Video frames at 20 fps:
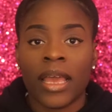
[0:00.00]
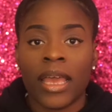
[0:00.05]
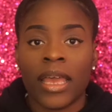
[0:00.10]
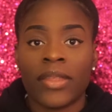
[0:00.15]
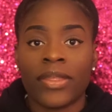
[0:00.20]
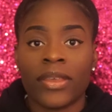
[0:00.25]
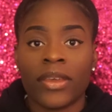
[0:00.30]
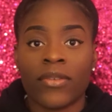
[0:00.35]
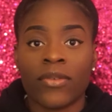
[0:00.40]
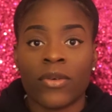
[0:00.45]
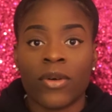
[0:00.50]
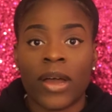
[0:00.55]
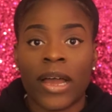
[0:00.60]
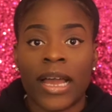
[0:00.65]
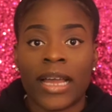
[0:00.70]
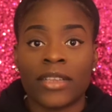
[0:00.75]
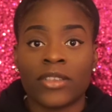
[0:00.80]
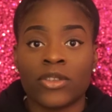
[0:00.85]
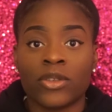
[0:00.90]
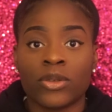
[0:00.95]
and therefore I
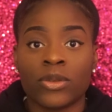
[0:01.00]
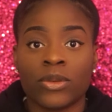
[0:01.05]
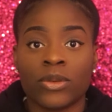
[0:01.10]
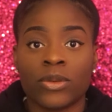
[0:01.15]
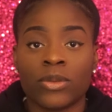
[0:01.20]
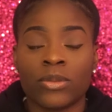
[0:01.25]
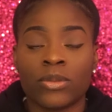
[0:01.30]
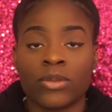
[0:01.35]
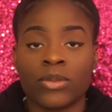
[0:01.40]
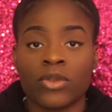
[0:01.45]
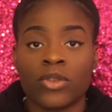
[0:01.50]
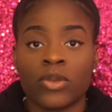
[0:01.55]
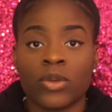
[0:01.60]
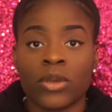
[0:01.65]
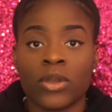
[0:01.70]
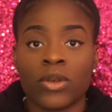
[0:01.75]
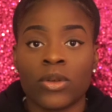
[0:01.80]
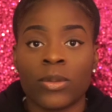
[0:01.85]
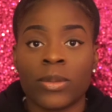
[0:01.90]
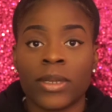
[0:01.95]
had to do a
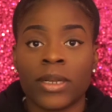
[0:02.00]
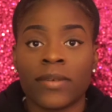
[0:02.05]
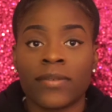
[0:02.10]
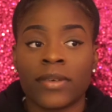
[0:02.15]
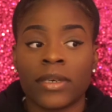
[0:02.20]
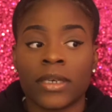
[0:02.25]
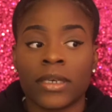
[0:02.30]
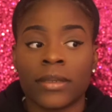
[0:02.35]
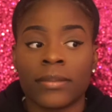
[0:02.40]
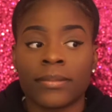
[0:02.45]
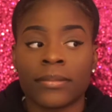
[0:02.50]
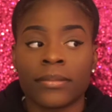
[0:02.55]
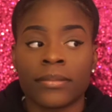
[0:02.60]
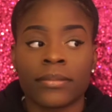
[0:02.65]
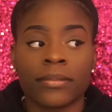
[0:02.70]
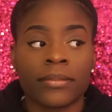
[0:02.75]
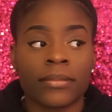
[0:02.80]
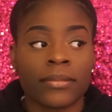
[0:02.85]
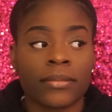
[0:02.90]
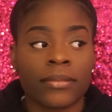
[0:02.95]
little bit of a
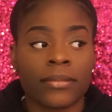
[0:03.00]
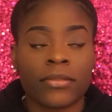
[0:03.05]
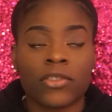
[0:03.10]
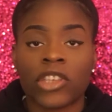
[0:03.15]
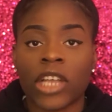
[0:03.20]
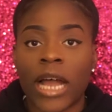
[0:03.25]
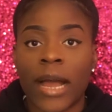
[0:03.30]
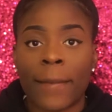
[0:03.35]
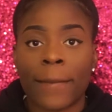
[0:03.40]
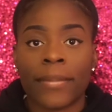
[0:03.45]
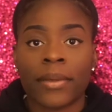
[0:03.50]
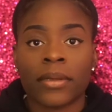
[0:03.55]
chop.